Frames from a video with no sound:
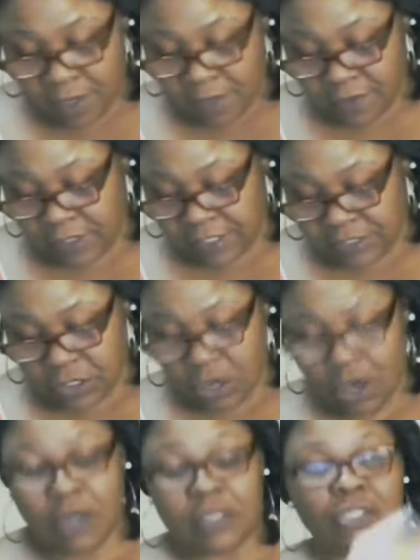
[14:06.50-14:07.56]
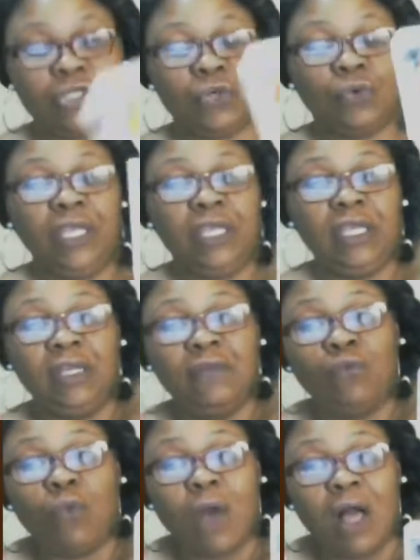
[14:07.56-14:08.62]
The next card is the Queen
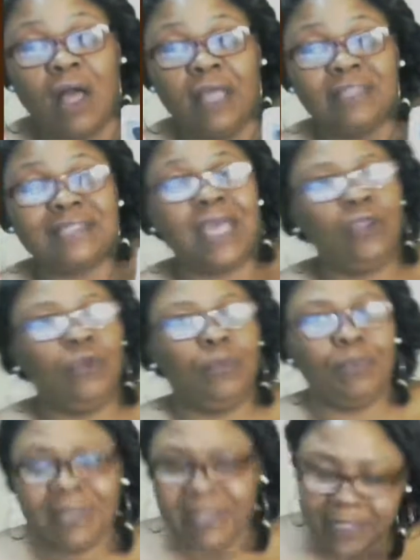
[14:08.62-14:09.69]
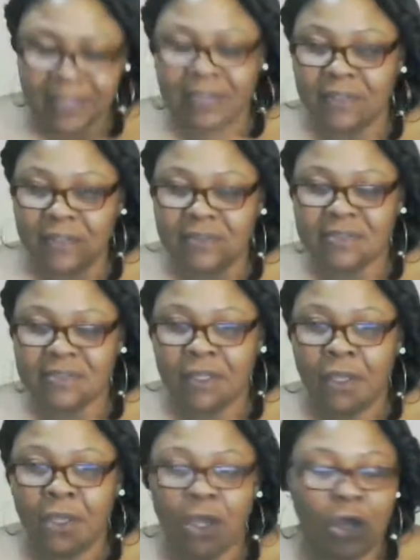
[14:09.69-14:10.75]
of Wands. Can you please,
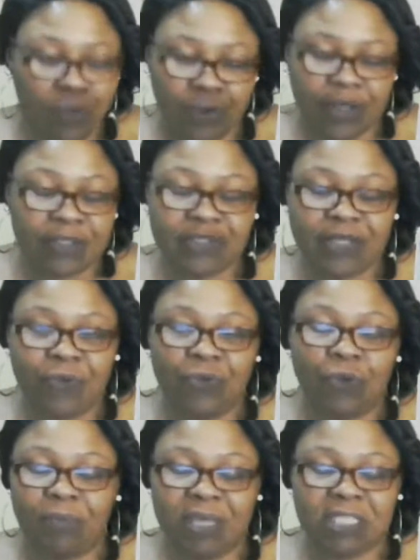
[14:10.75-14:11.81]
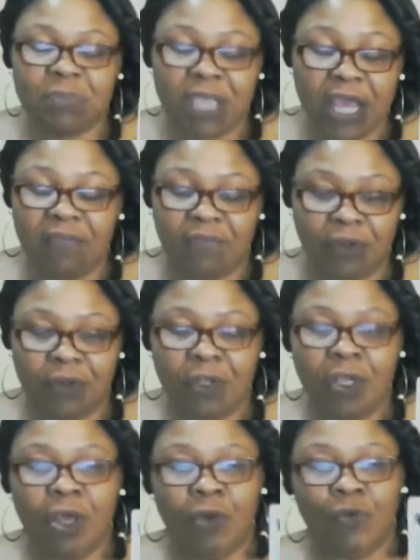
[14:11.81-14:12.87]
Aquarius, stay on your best behavior
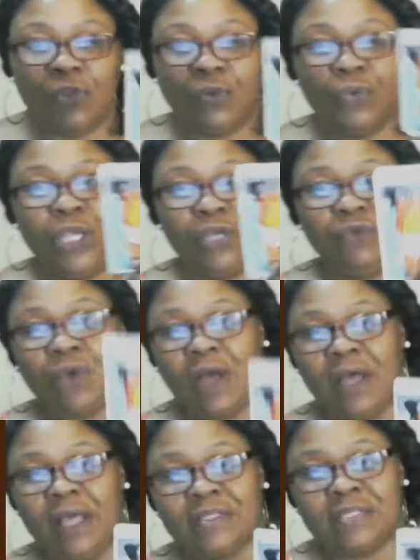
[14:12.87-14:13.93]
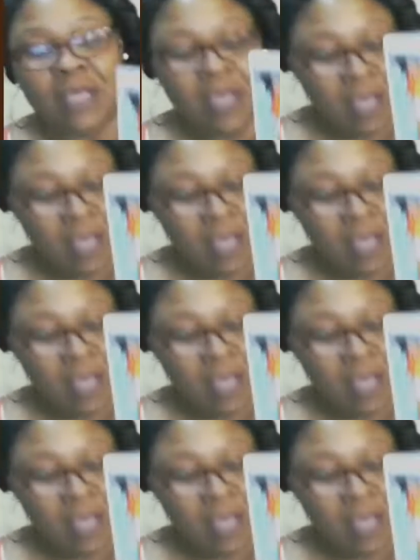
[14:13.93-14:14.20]
with the Queen of Wands?